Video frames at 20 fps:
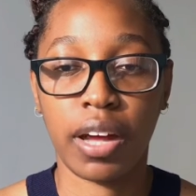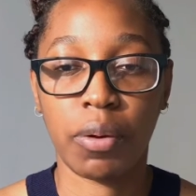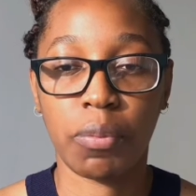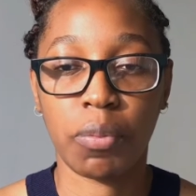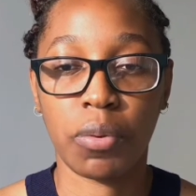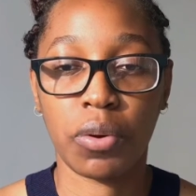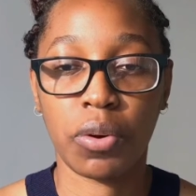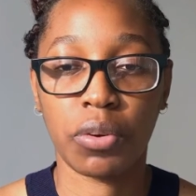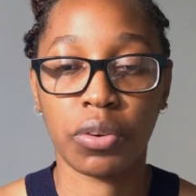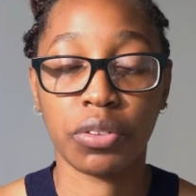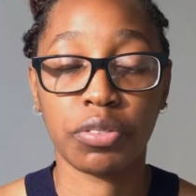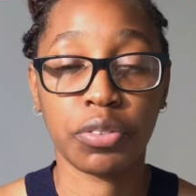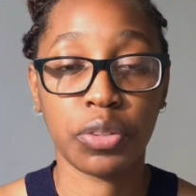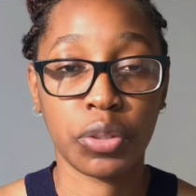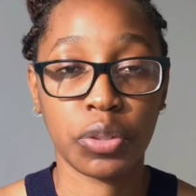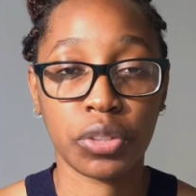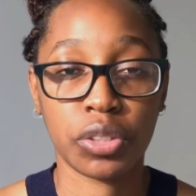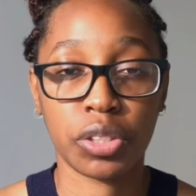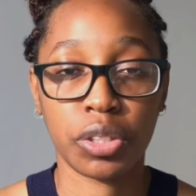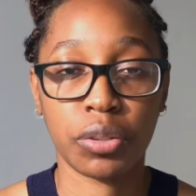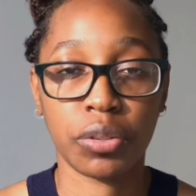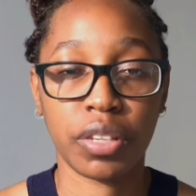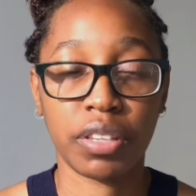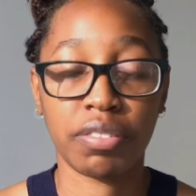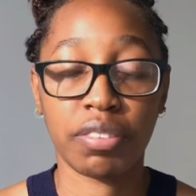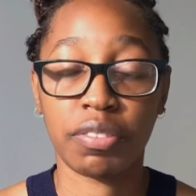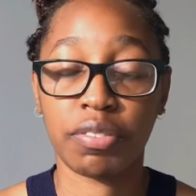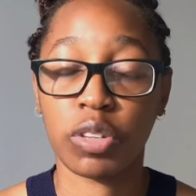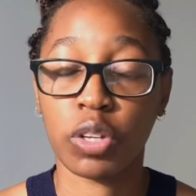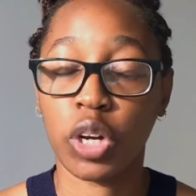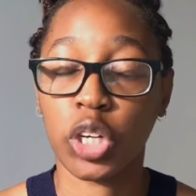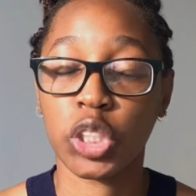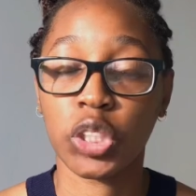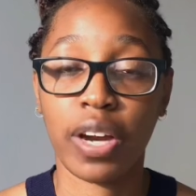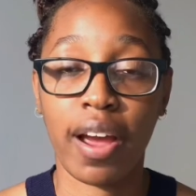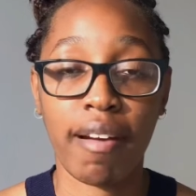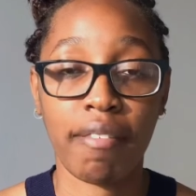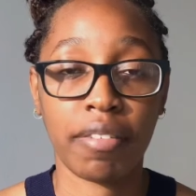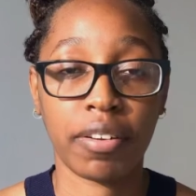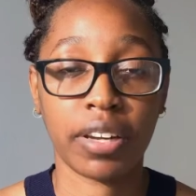will refuse you if you've not
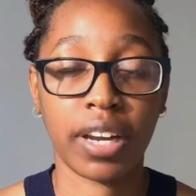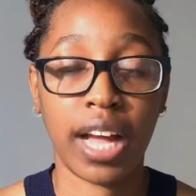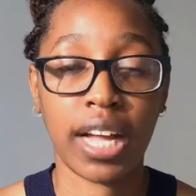traveled